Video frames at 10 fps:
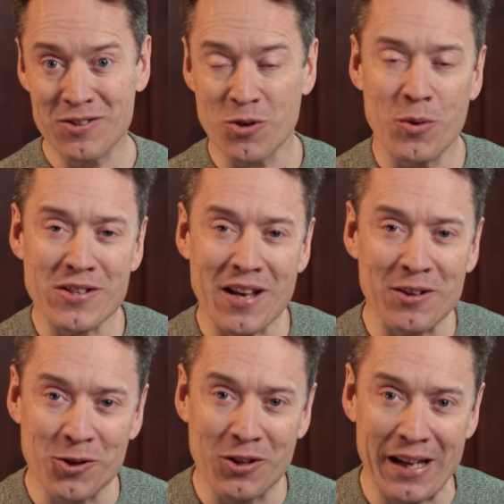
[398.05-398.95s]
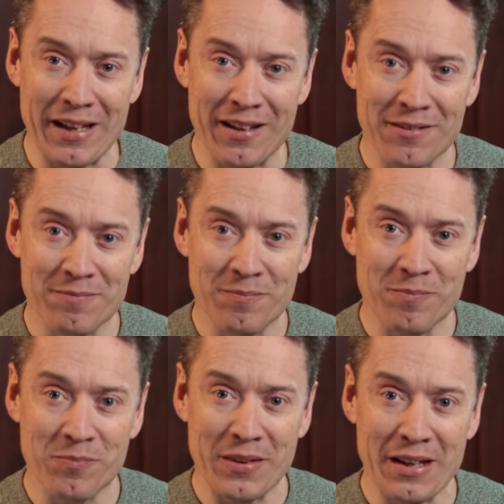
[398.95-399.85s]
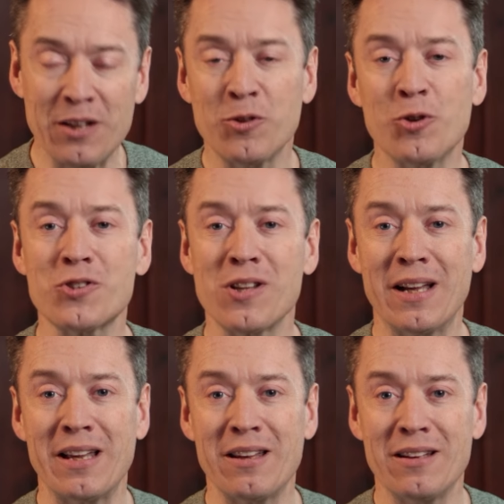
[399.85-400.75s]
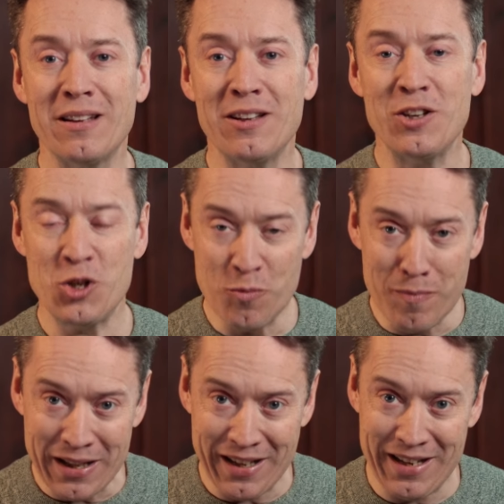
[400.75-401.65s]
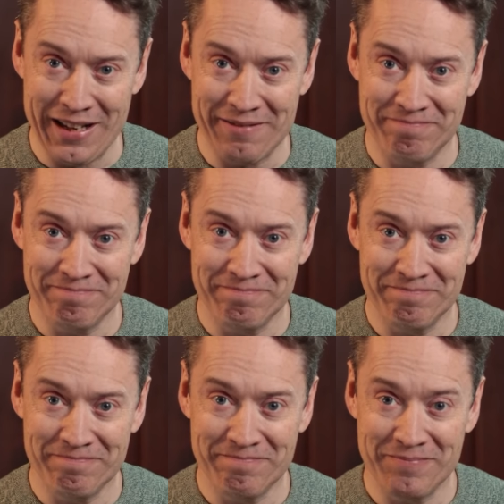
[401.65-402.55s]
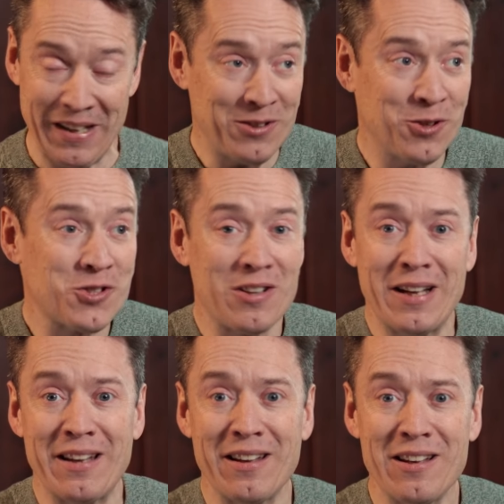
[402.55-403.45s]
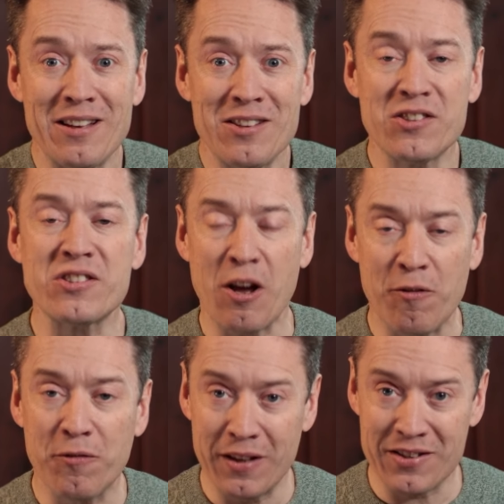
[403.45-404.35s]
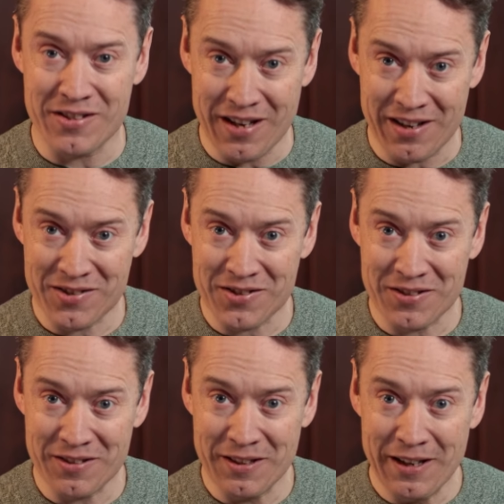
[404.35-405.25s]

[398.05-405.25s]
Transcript: So what does that look like? It looks like humility. It looks like selflessness.